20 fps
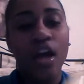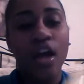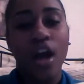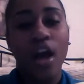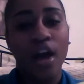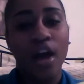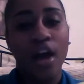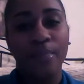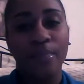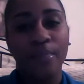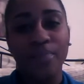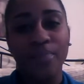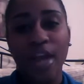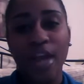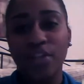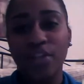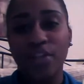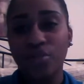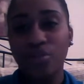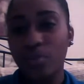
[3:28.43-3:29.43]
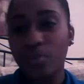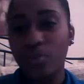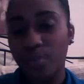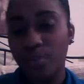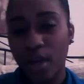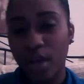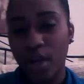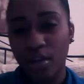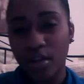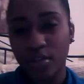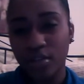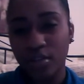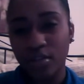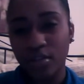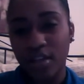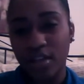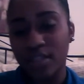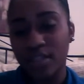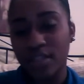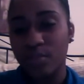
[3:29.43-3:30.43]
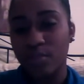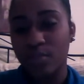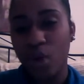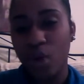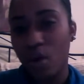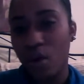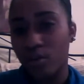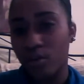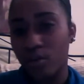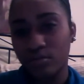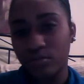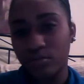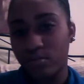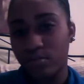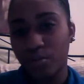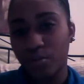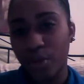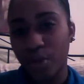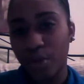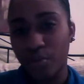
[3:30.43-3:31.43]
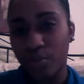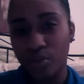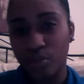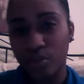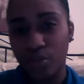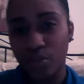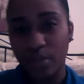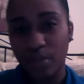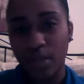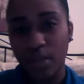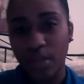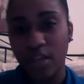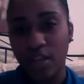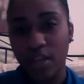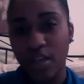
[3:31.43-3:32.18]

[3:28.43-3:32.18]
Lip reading: I do a small pre-poo treatment,